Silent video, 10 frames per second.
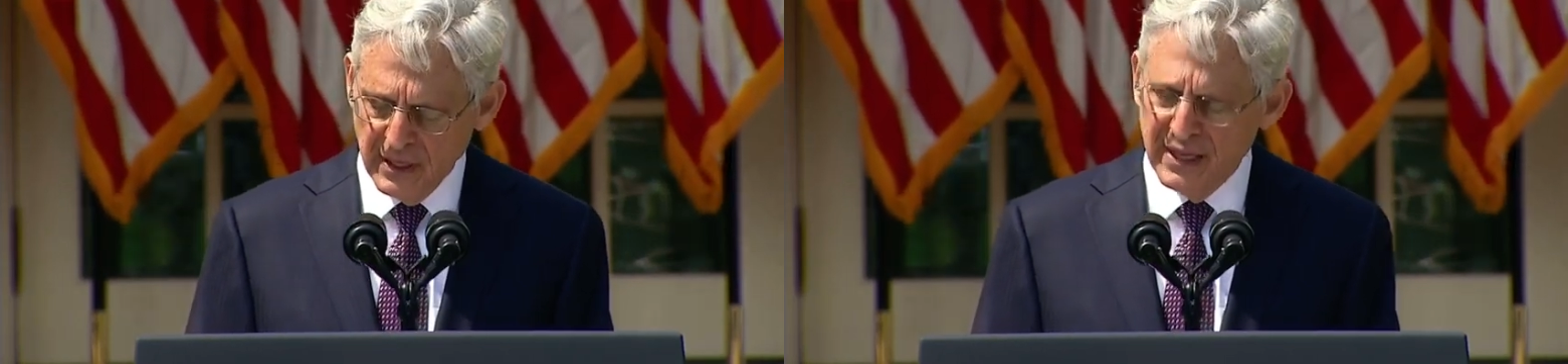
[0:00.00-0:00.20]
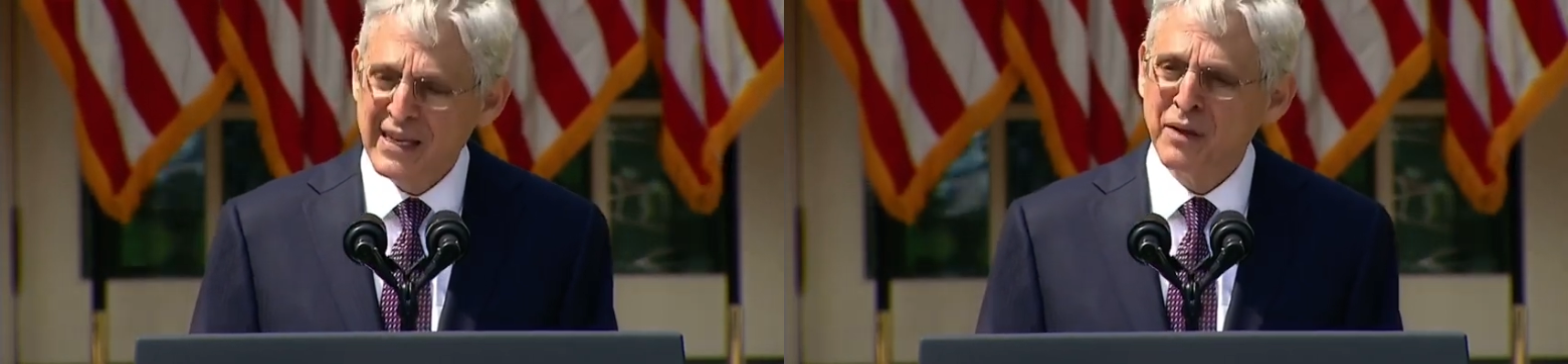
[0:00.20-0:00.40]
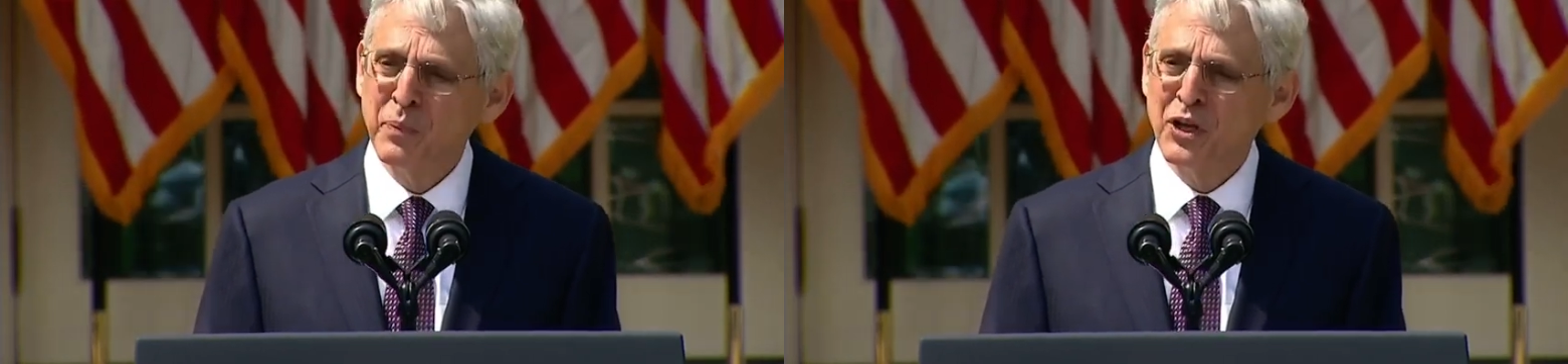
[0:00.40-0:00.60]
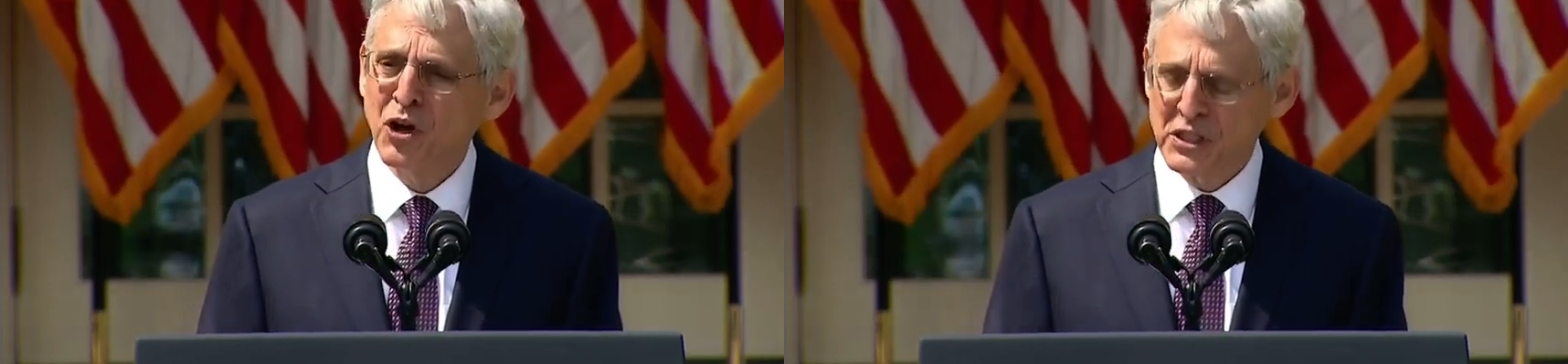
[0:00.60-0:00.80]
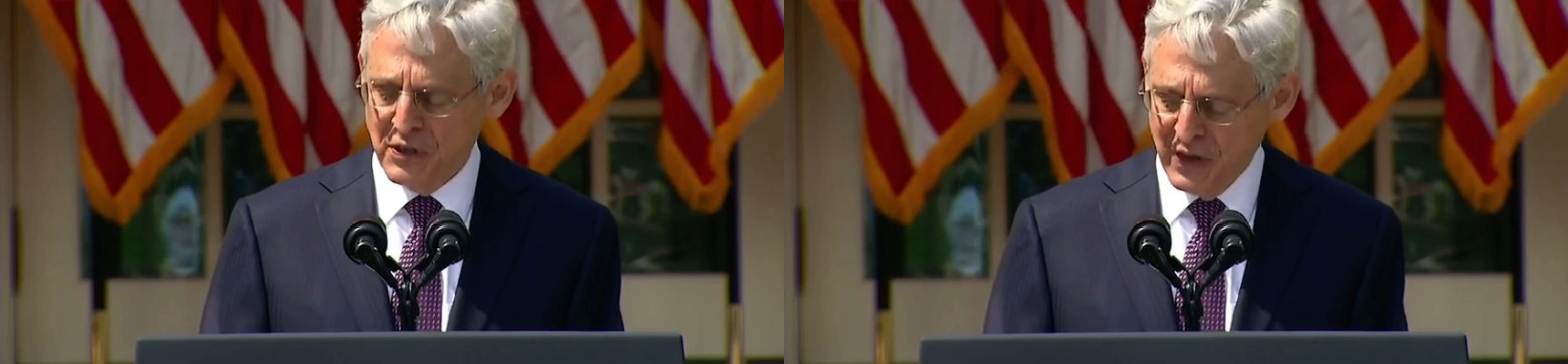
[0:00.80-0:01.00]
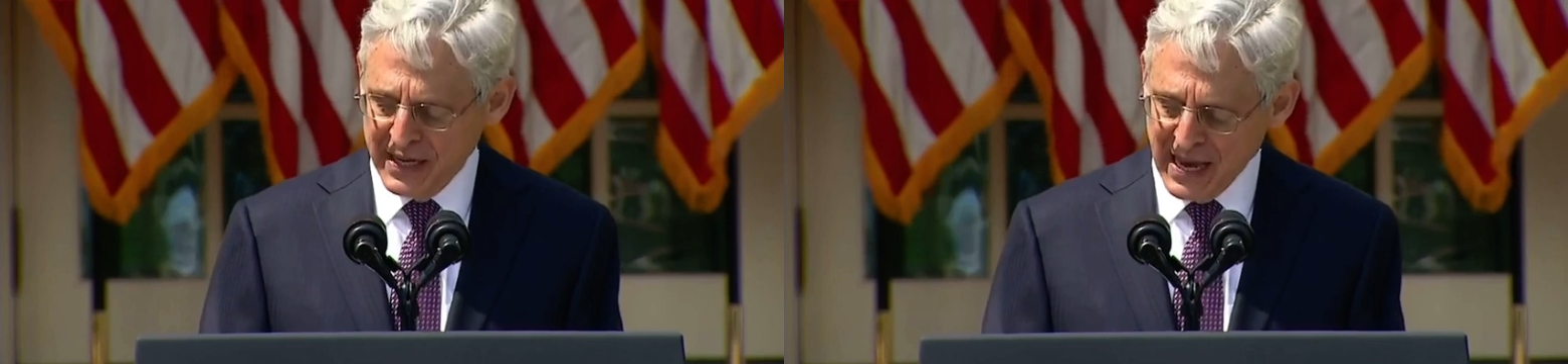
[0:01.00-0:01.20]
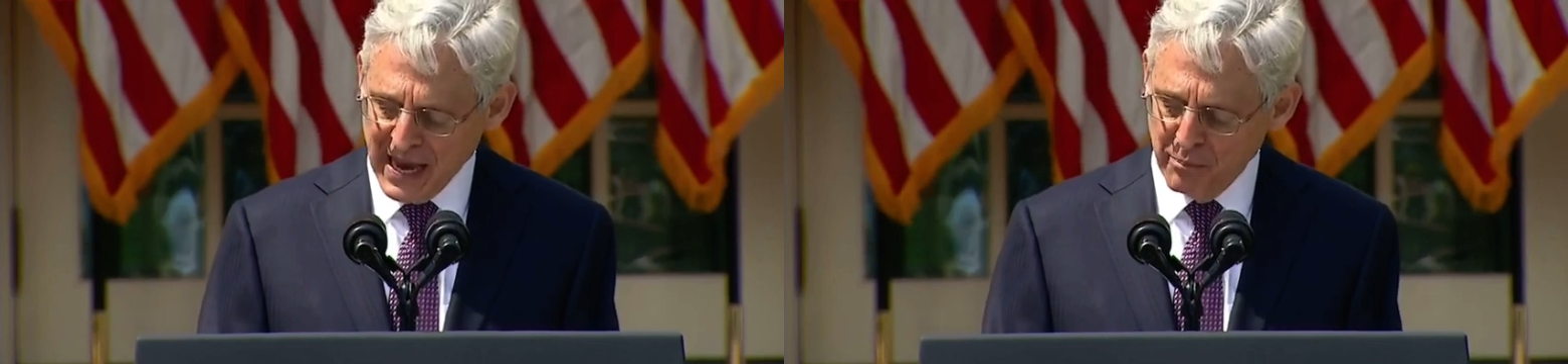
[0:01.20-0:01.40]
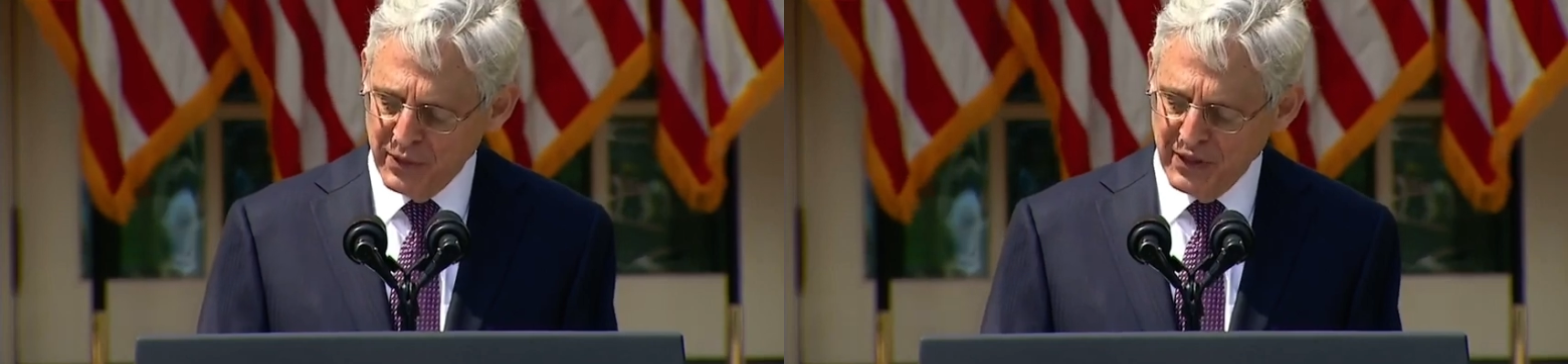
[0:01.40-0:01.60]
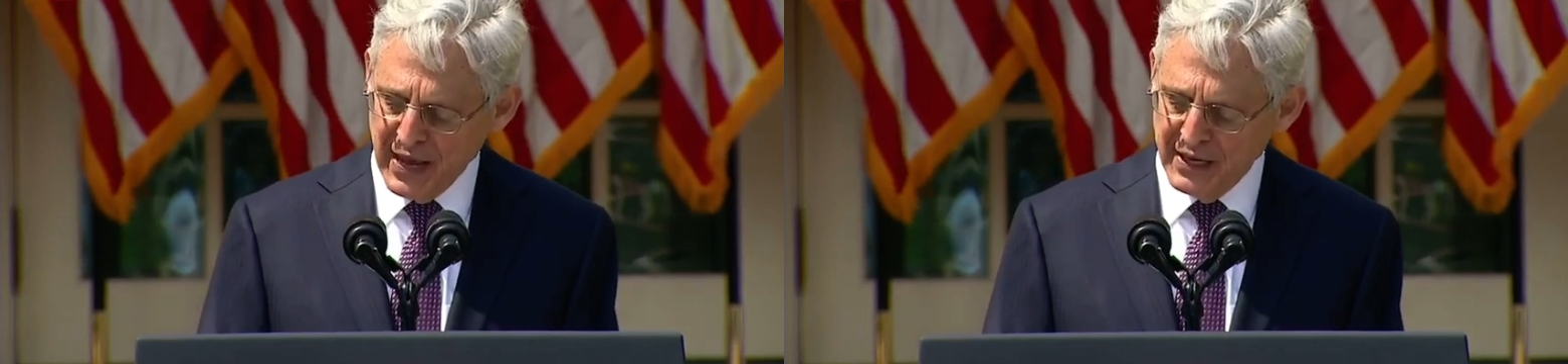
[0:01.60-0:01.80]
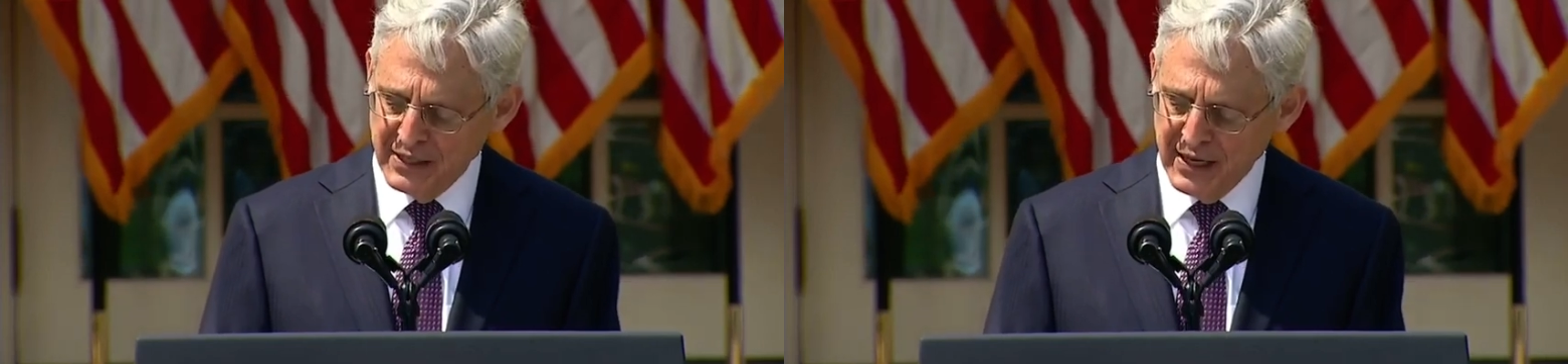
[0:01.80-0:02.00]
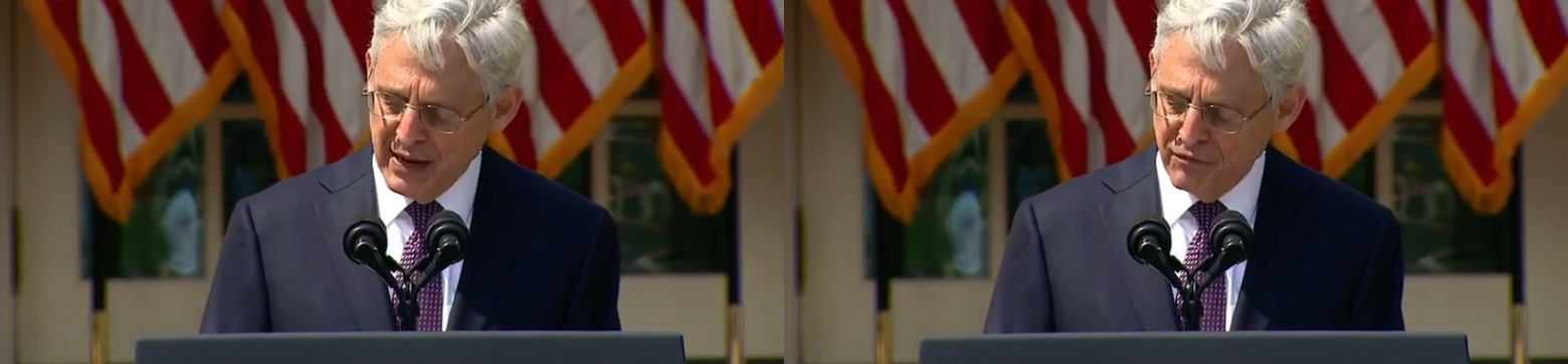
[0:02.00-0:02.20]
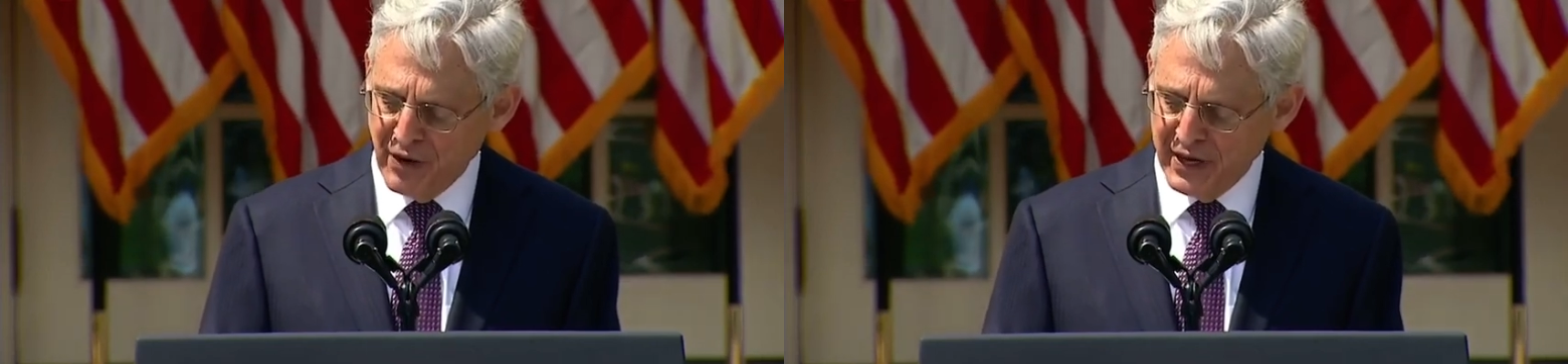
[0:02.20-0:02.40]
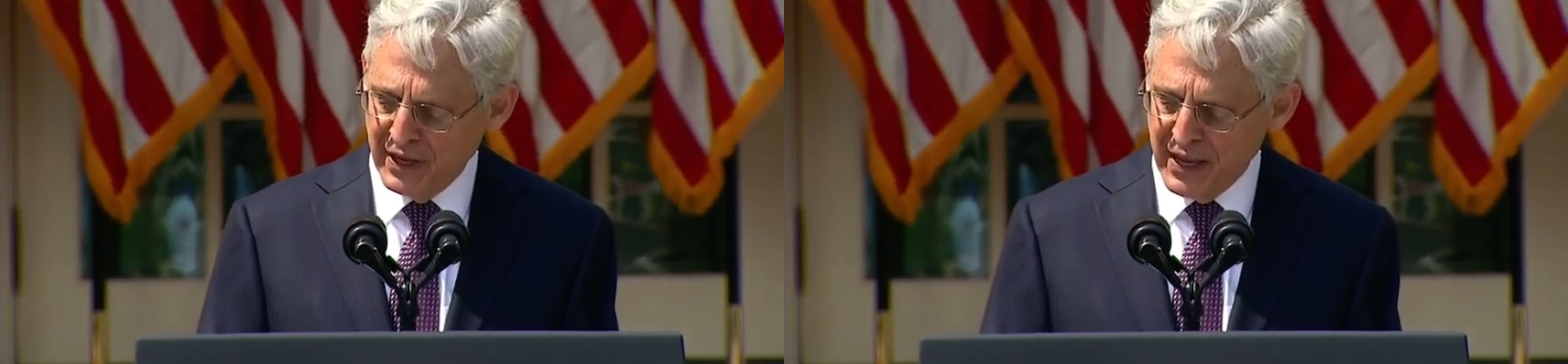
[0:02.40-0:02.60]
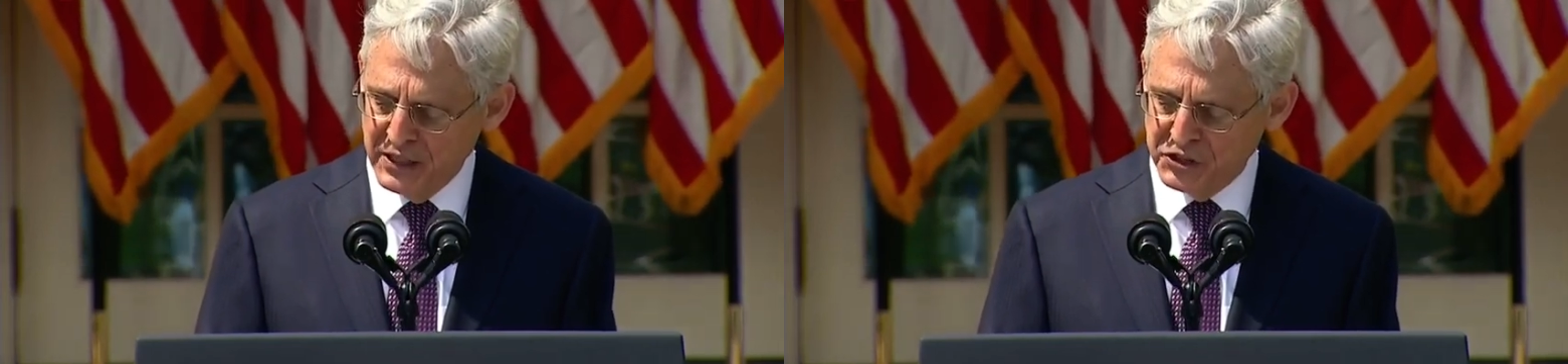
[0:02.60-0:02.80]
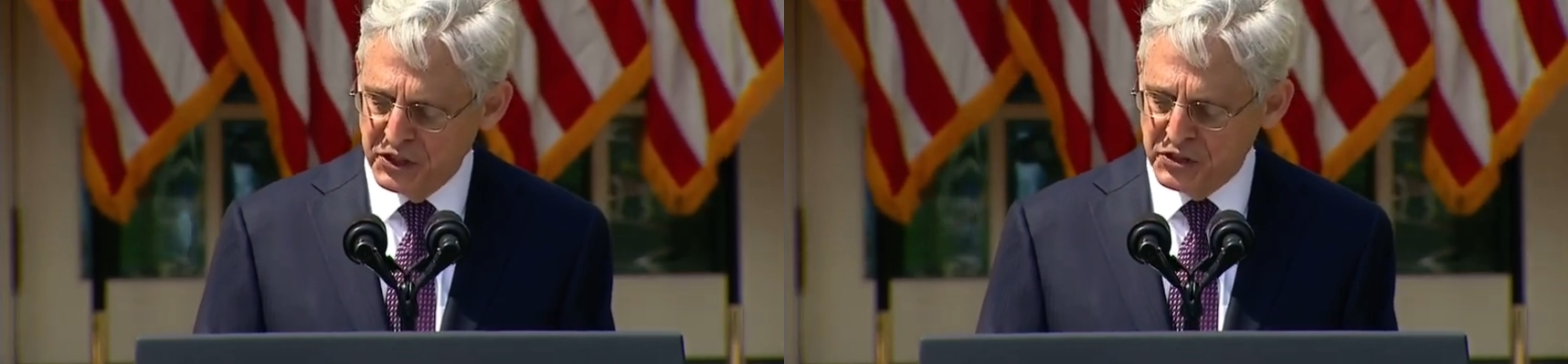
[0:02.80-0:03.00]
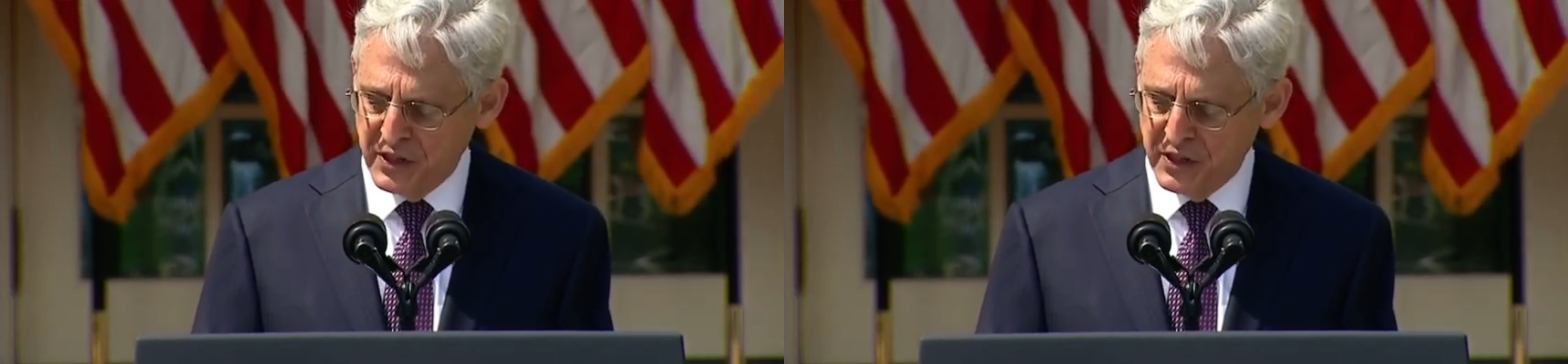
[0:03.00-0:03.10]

Yet because of a gap in the ATF regulations,